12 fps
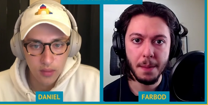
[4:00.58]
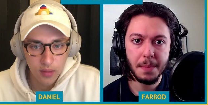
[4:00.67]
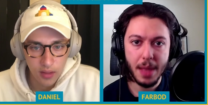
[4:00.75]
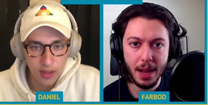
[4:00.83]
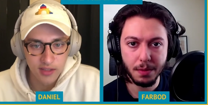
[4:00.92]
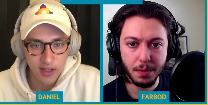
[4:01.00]

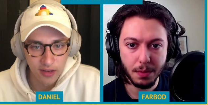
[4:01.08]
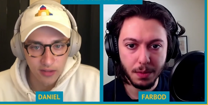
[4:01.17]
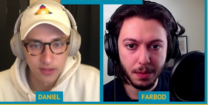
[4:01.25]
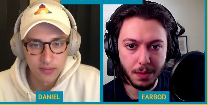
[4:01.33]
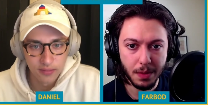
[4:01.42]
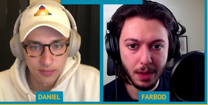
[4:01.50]
Speaker 1: And exactly.
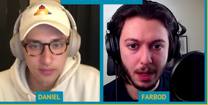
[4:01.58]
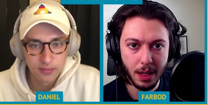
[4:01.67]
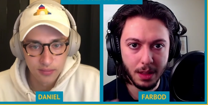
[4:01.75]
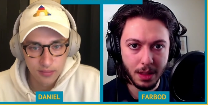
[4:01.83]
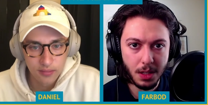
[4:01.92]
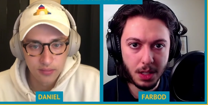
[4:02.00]

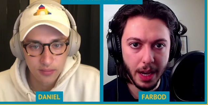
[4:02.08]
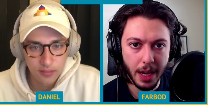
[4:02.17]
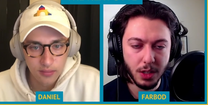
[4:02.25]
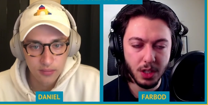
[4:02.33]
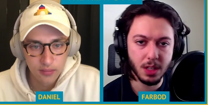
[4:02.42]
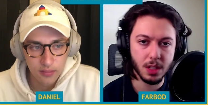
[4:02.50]
In this
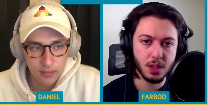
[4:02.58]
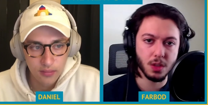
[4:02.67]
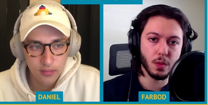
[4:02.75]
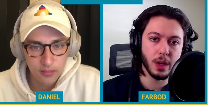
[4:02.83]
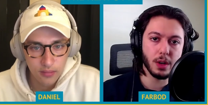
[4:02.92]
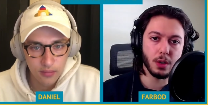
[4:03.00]
case, is, is the
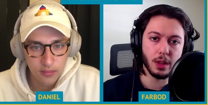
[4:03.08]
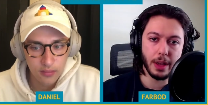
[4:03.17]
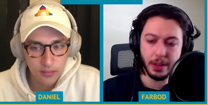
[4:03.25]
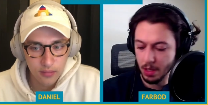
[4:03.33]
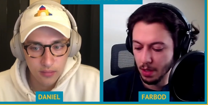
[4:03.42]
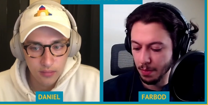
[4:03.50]
reader like
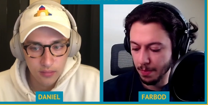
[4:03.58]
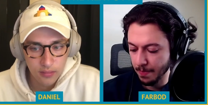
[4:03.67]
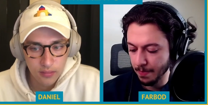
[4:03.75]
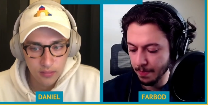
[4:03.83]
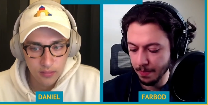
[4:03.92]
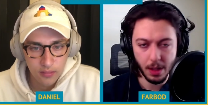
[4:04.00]
some,
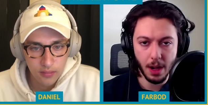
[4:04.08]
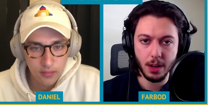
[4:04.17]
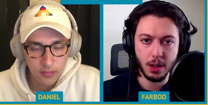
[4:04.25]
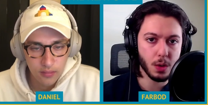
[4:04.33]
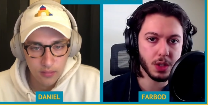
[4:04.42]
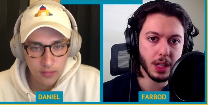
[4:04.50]
I
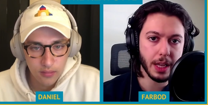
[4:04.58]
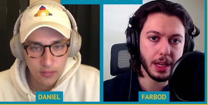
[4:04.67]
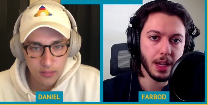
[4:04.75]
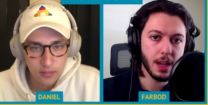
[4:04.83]
don't know, is it like